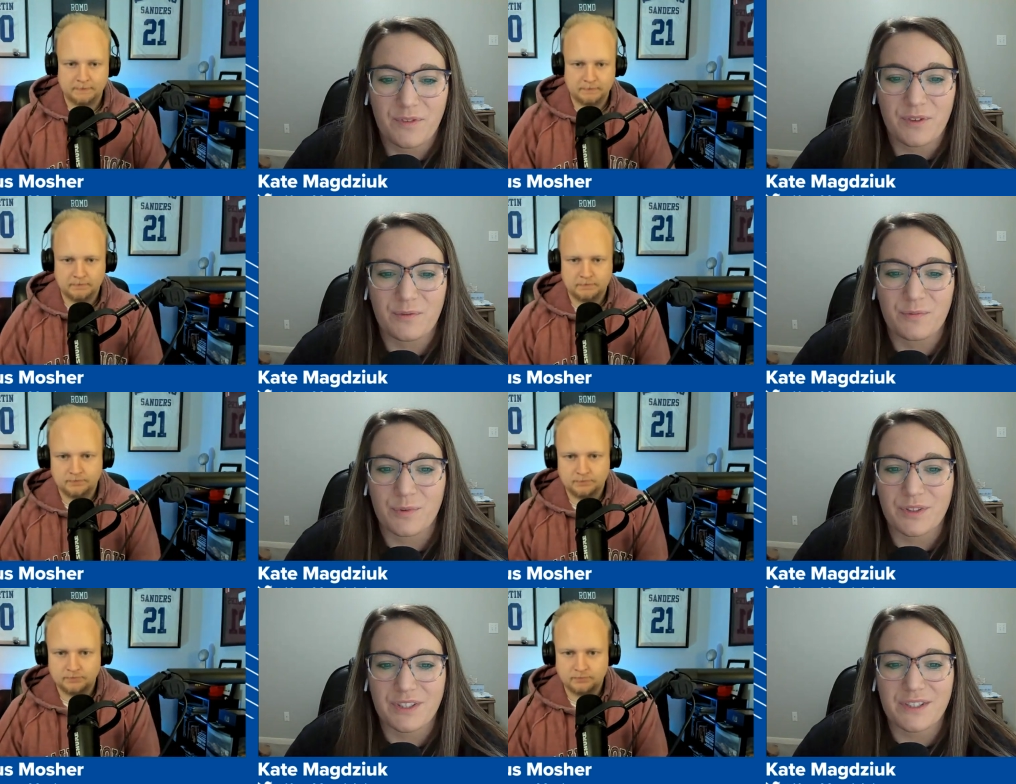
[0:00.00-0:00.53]

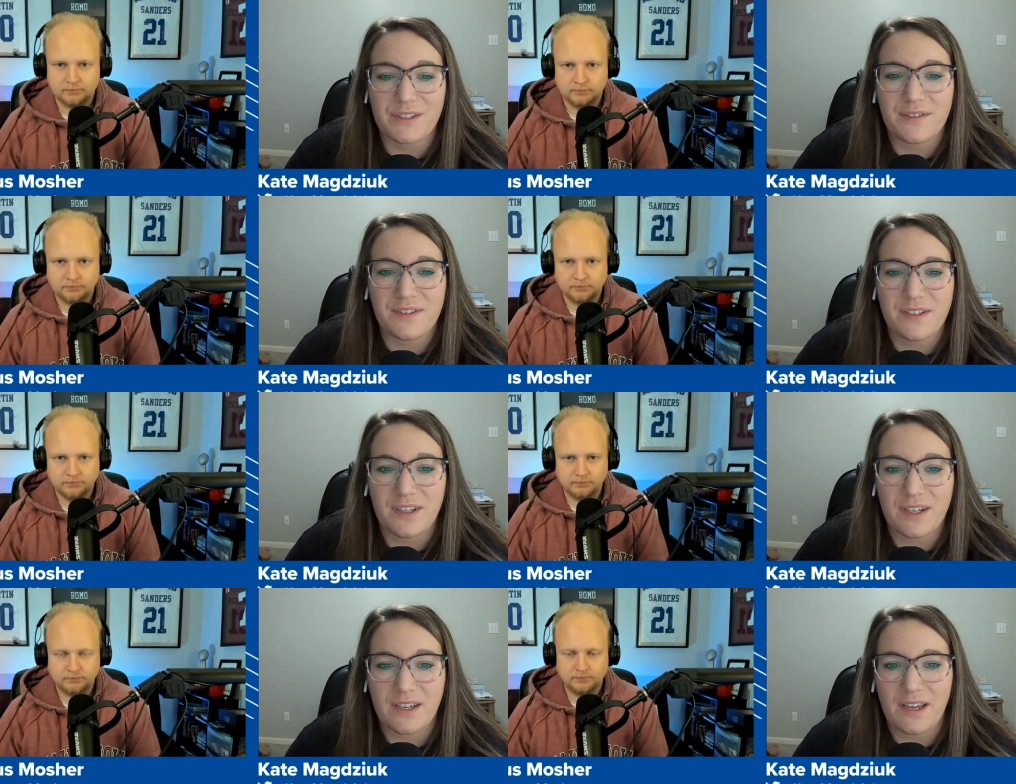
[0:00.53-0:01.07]
Speaker 1: really
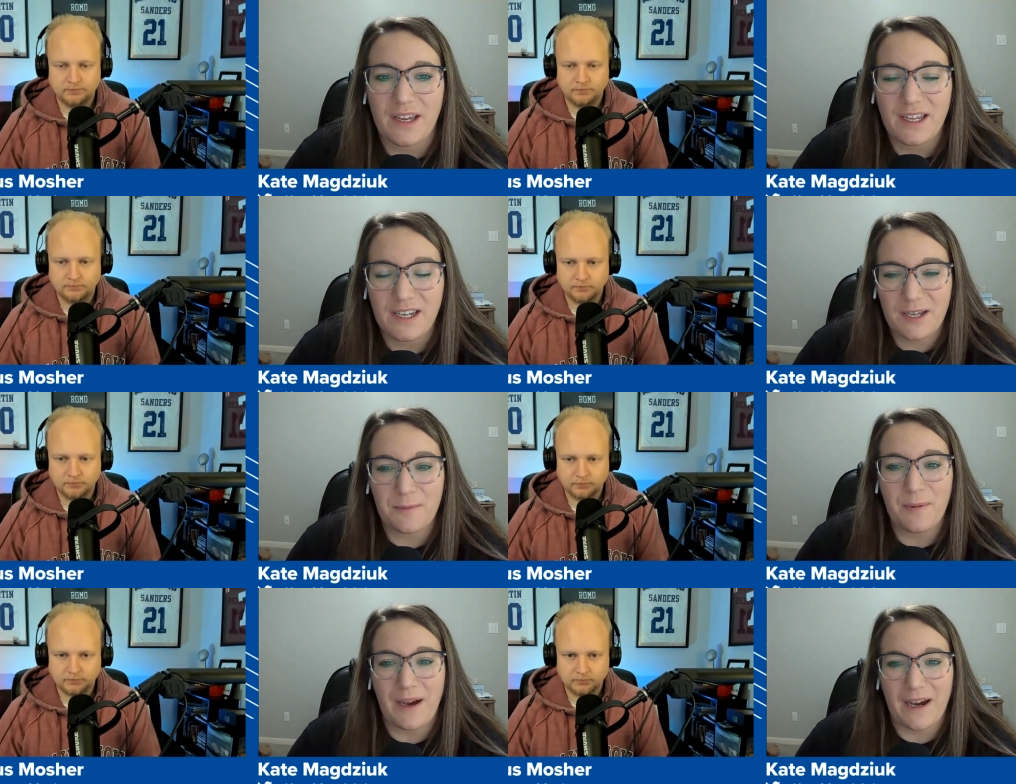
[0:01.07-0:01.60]
see
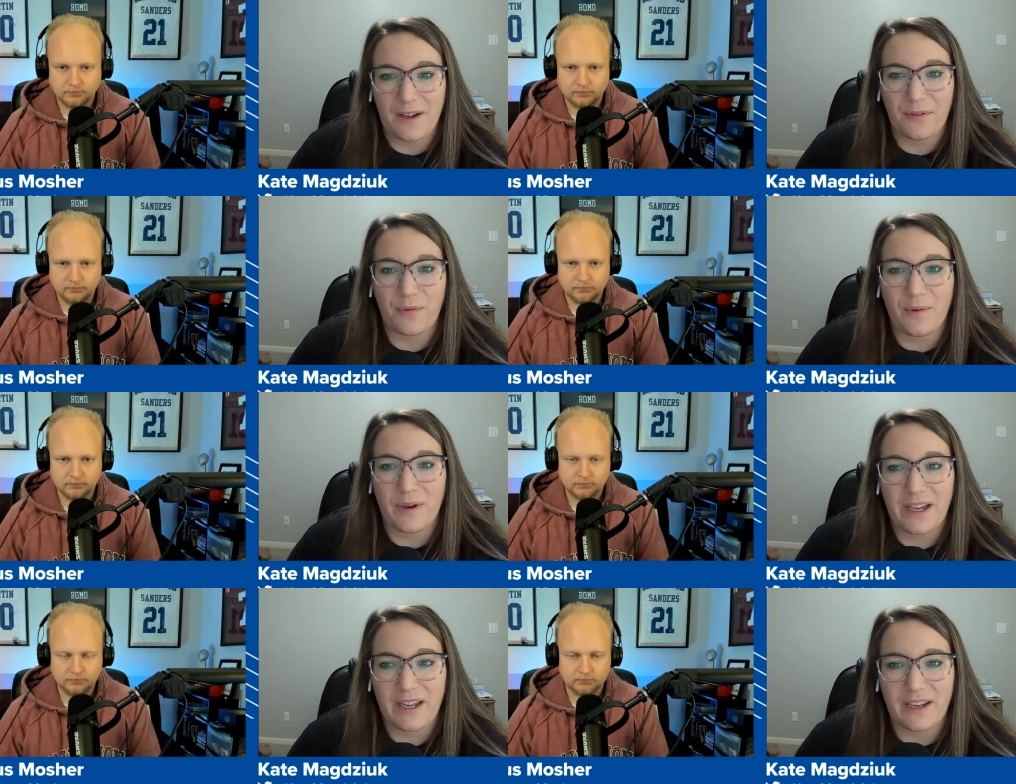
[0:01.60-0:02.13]
any
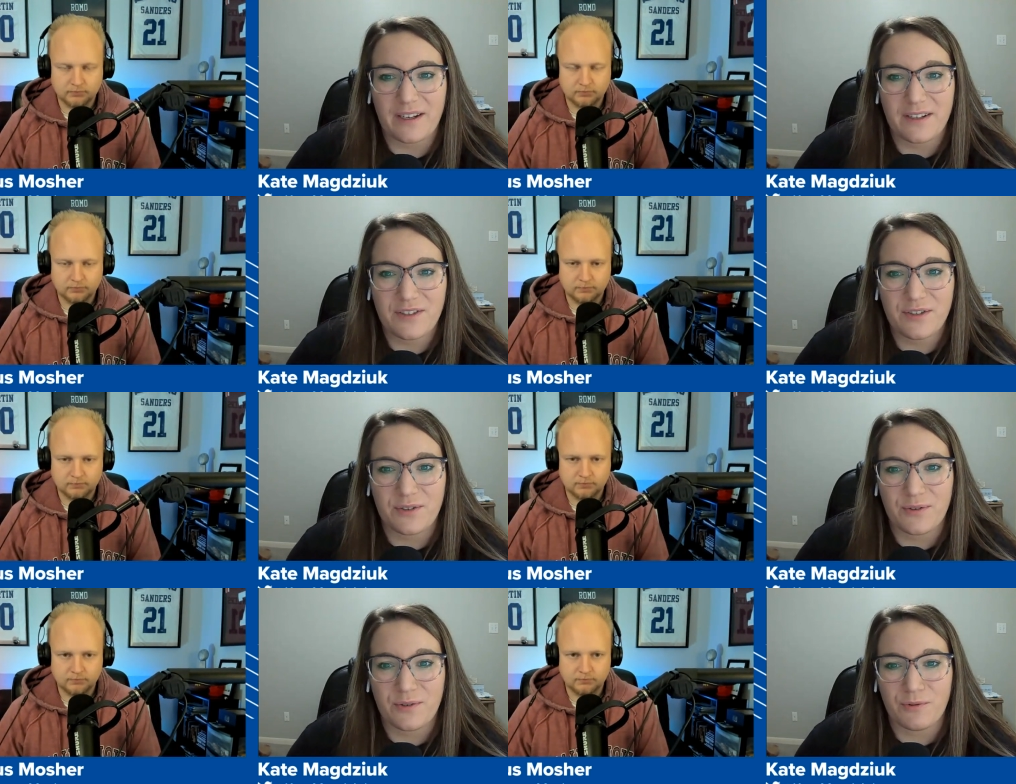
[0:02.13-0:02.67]
pathway
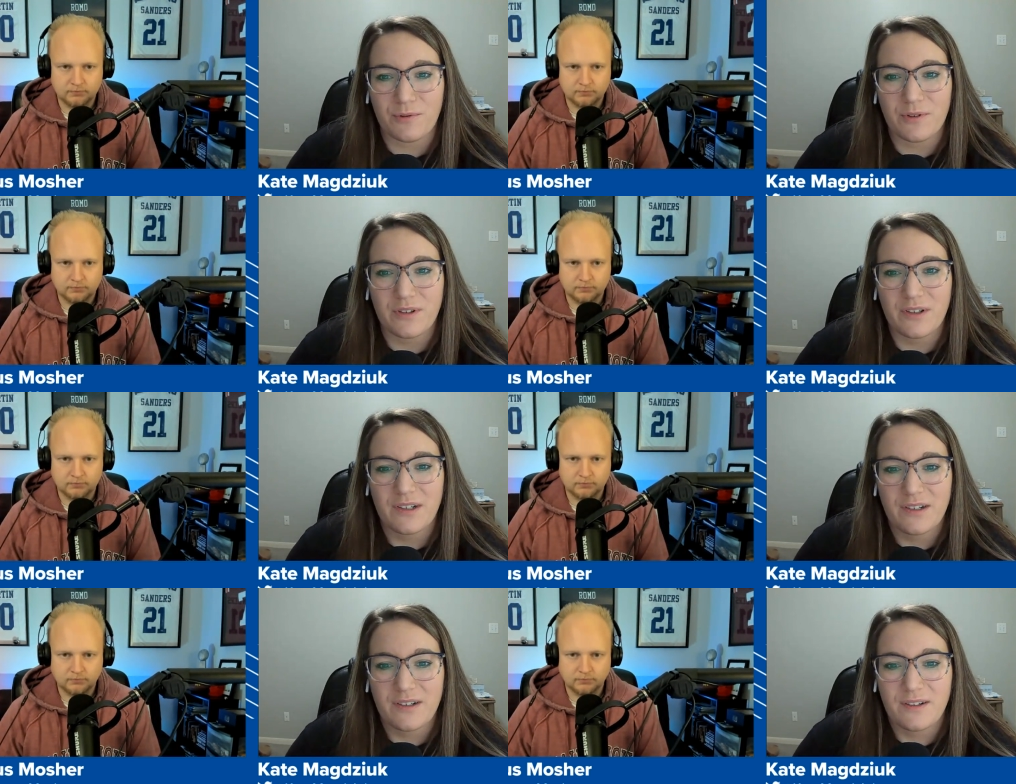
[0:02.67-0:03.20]

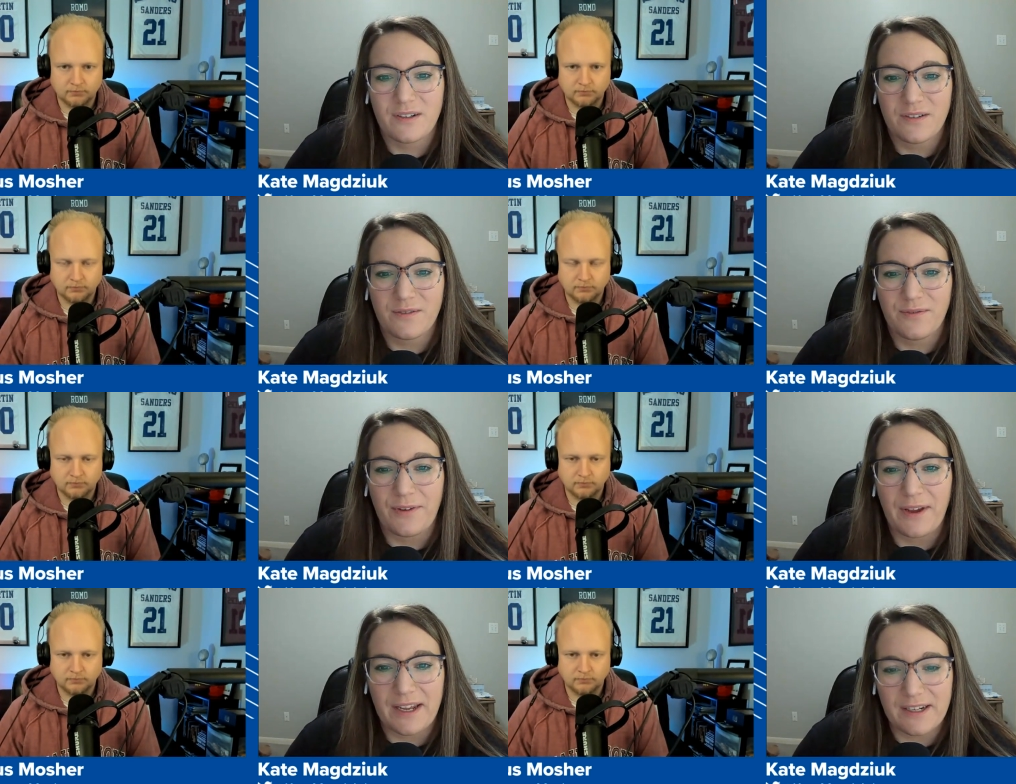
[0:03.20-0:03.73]
to
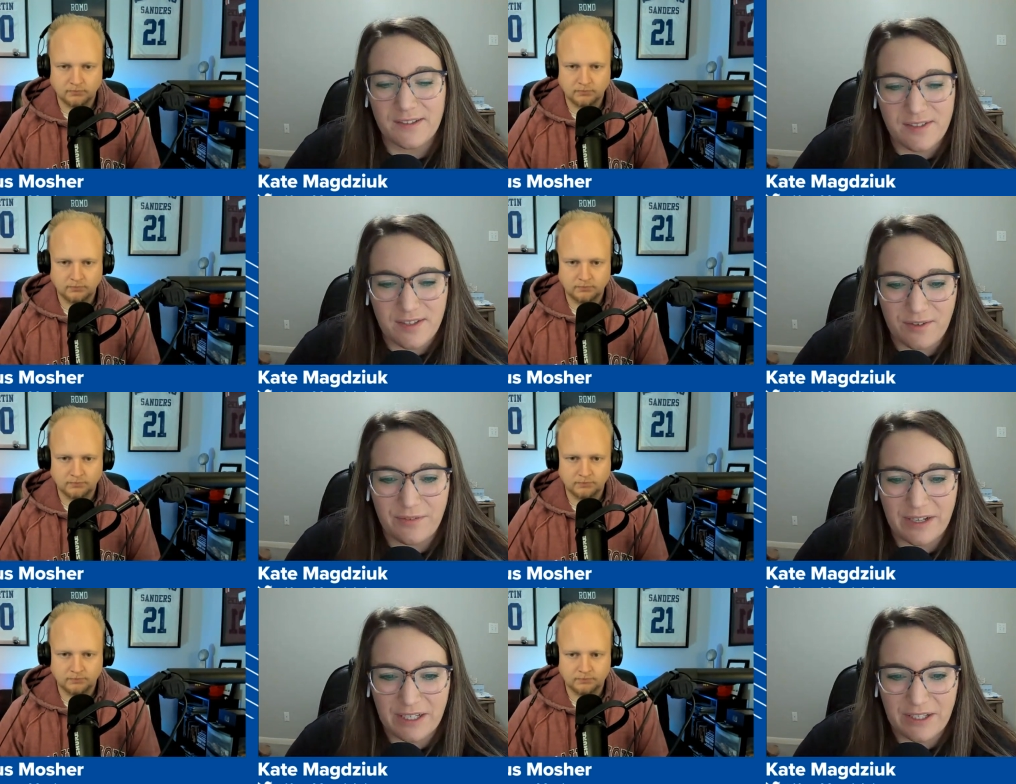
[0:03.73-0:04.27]

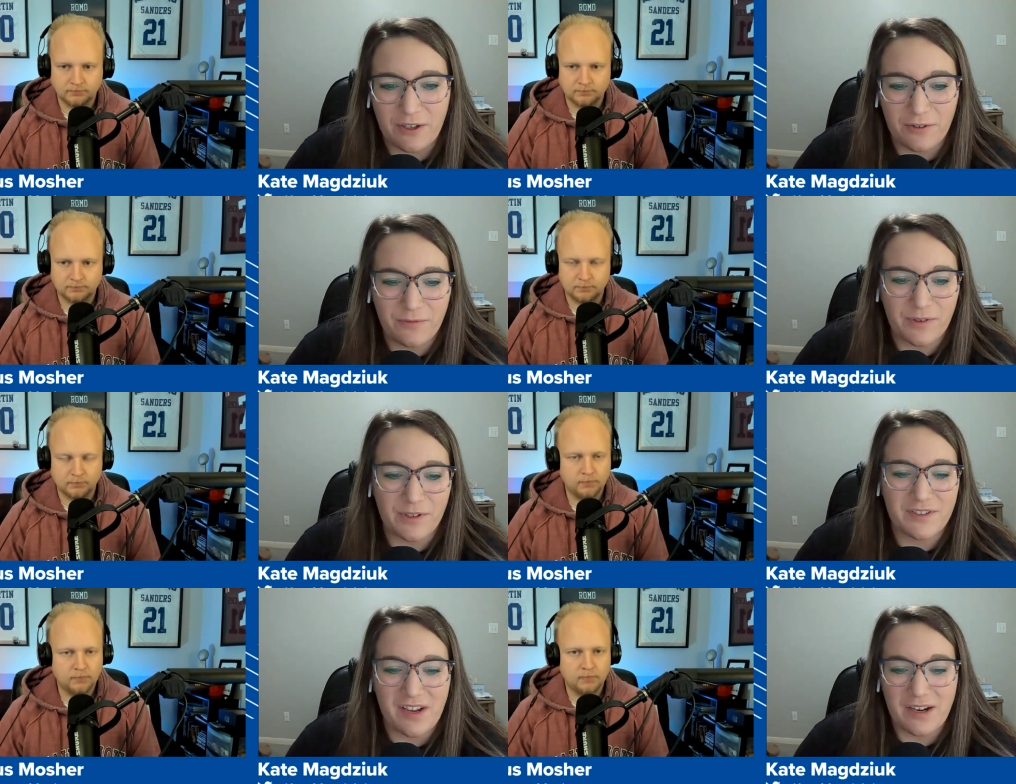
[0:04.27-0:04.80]
fantasy value
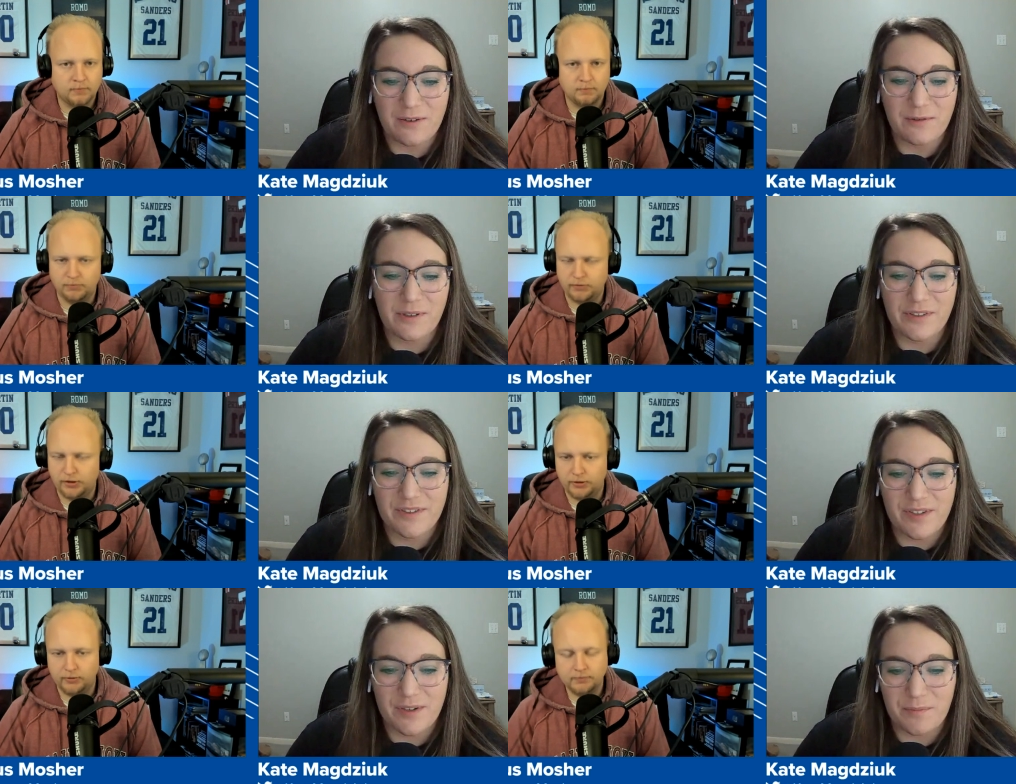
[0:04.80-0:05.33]
for Zach
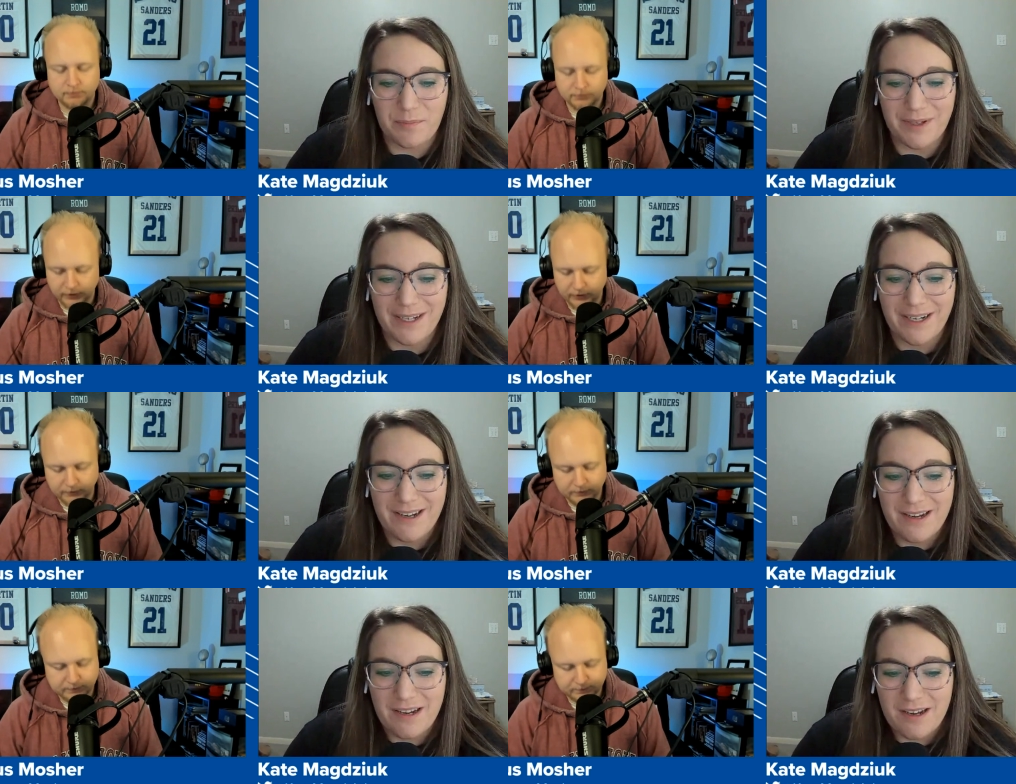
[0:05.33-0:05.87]
Wilson. No,
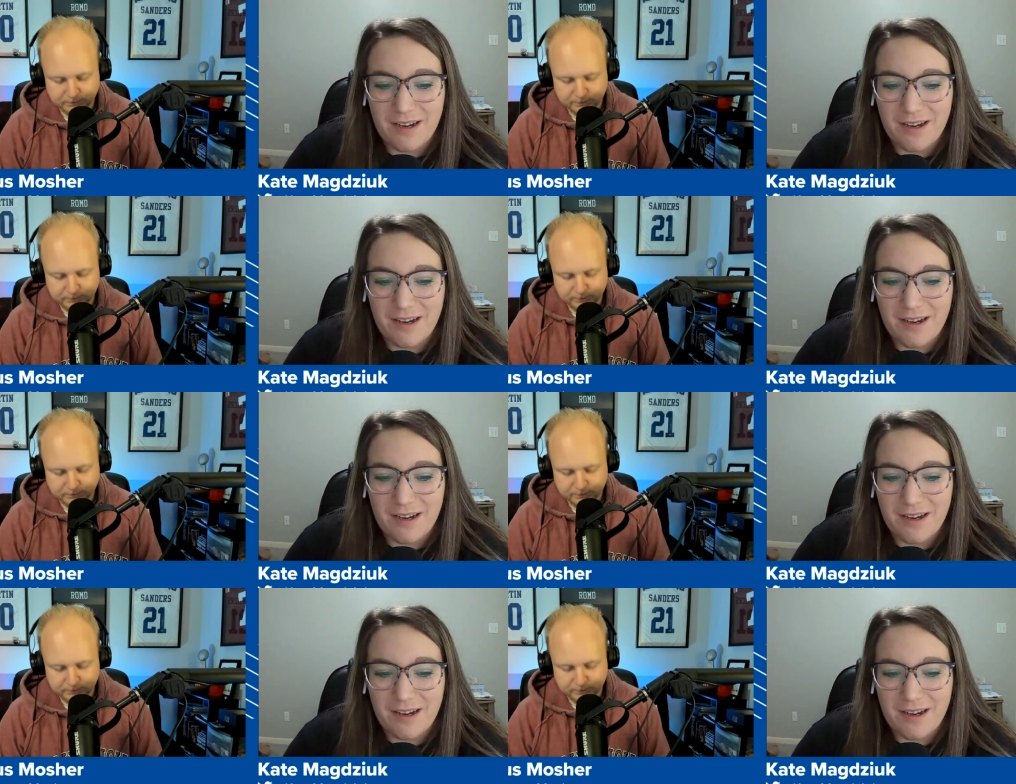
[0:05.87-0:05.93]
but no.